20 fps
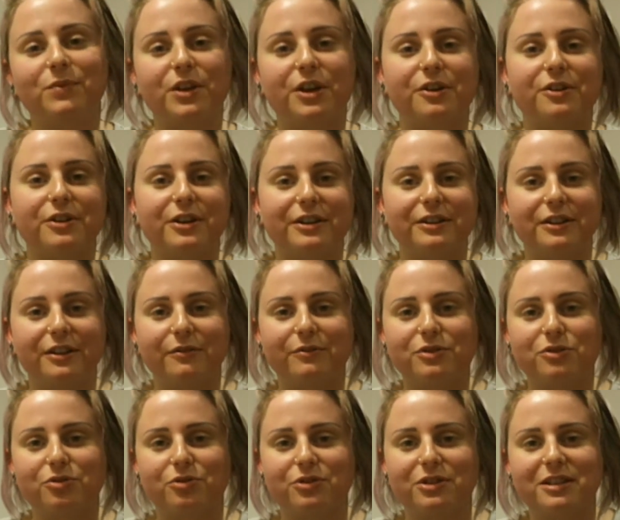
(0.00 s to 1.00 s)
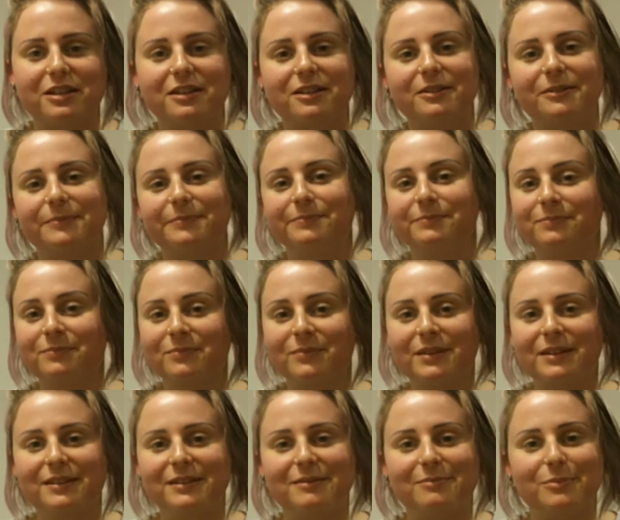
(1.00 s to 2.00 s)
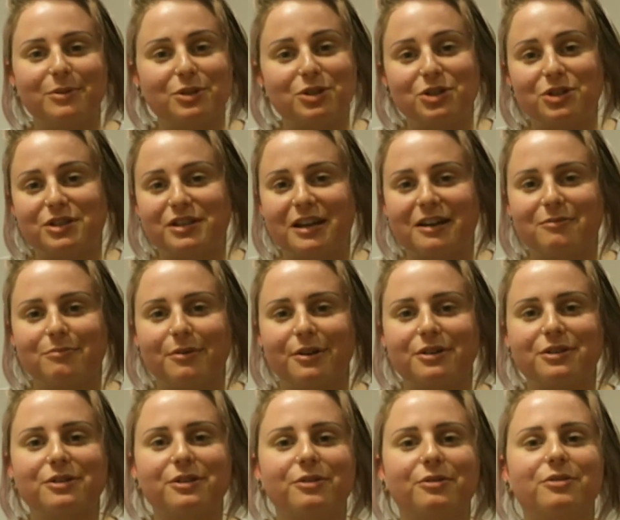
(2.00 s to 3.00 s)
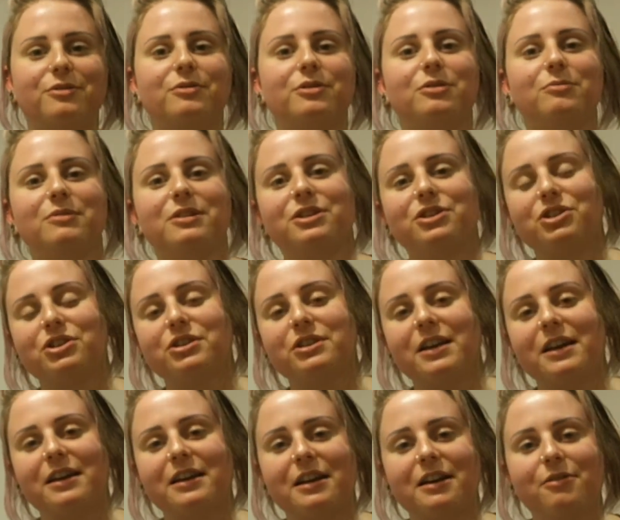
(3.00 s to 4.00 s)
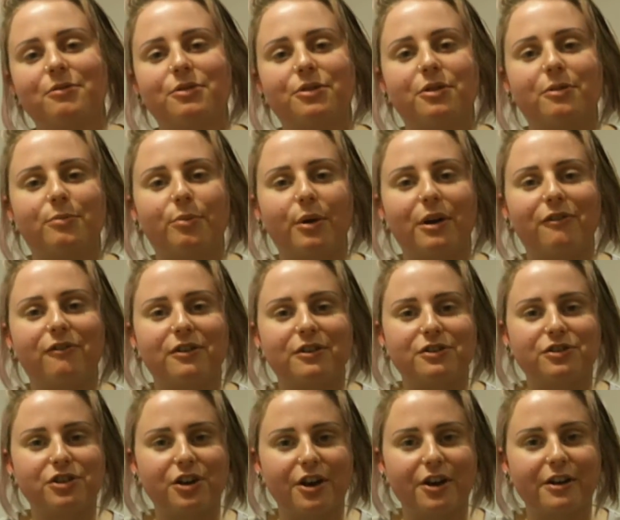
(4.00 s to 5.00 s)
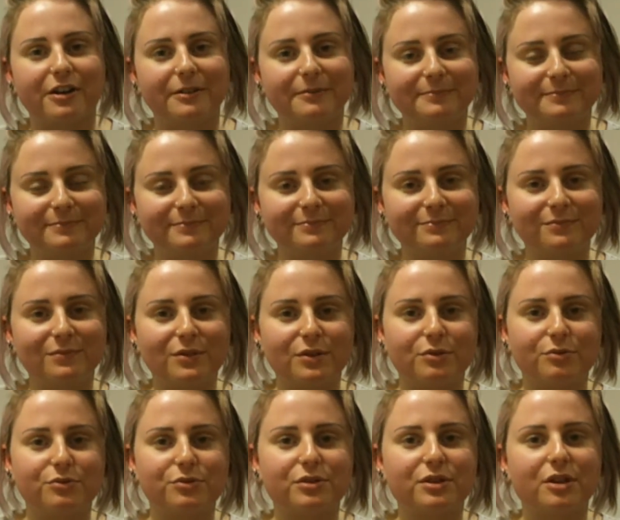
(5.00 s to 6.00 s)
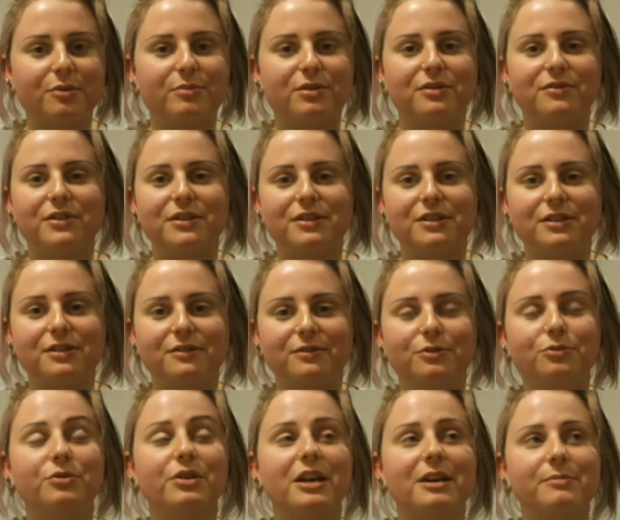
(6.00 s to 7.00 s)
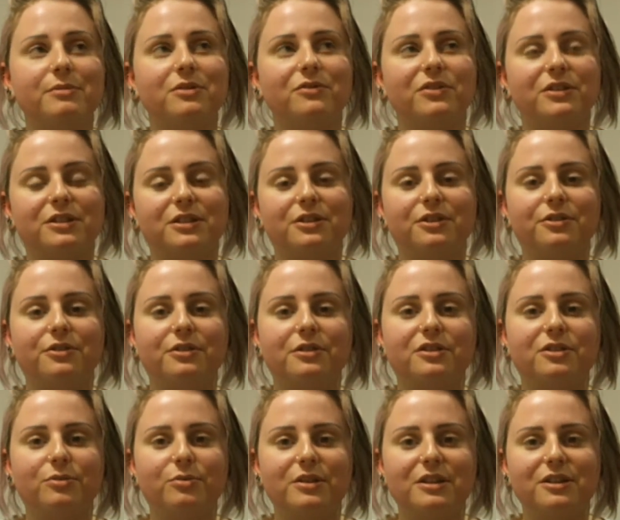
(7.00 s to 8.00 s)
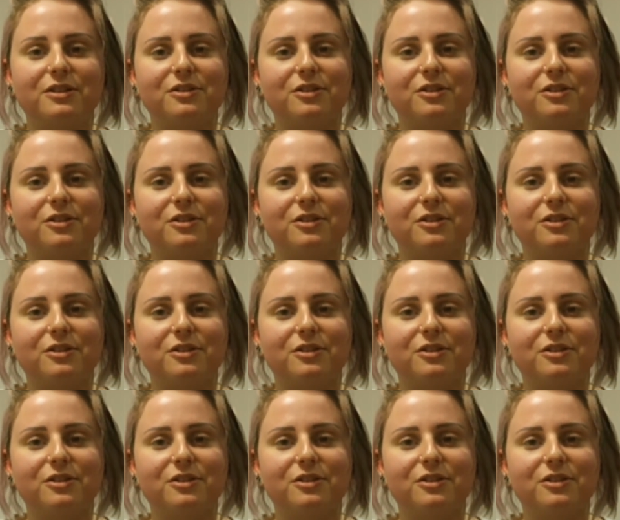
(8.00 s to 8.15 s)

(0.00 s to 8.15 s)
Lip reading: Caroline loves tortilla, but she's not in Barcelona with me. She's hanging out with her boyfriend Sean, who's came to visit her this week.